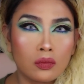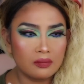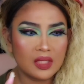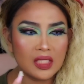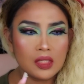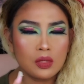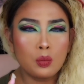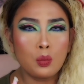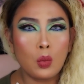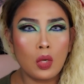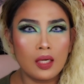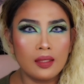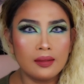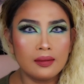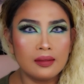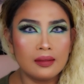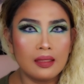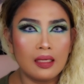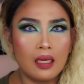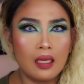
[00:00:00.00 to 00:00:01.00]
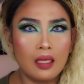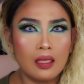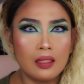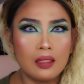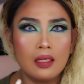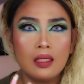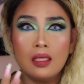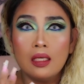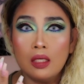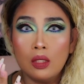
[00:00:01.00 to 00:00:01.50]
This one
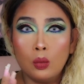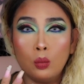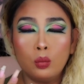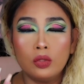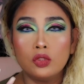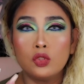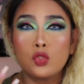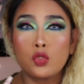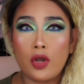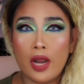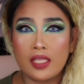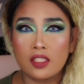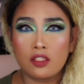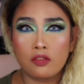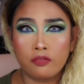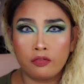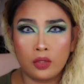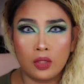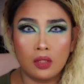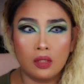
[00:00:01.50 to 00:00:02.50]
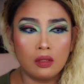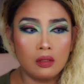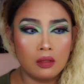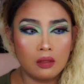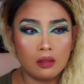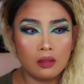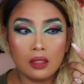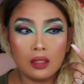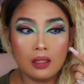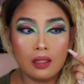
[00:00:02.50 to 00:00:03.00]
would transfer.
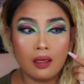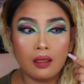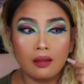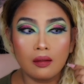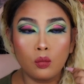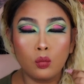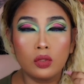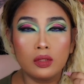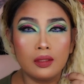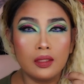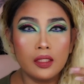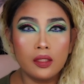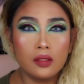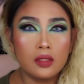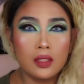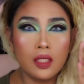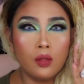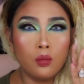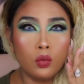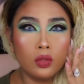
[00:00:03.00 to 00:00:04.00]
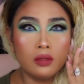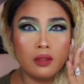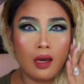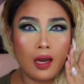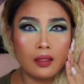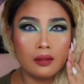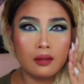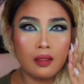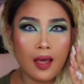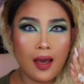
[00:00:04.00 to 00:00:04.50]
It would
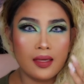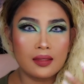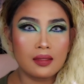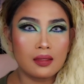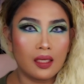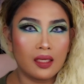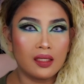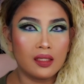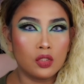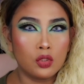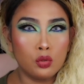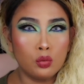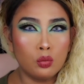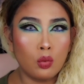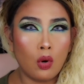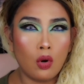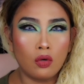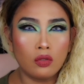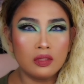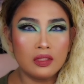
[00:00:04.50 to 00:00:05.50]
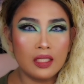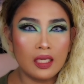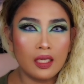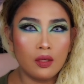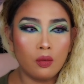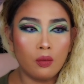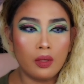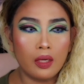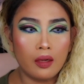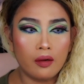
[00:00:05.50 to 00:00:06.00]
not last like you all
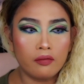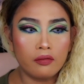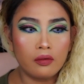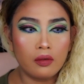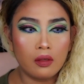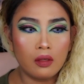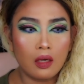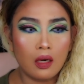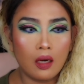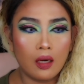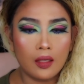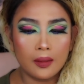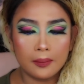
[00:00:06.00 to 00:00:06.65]
day or whatever.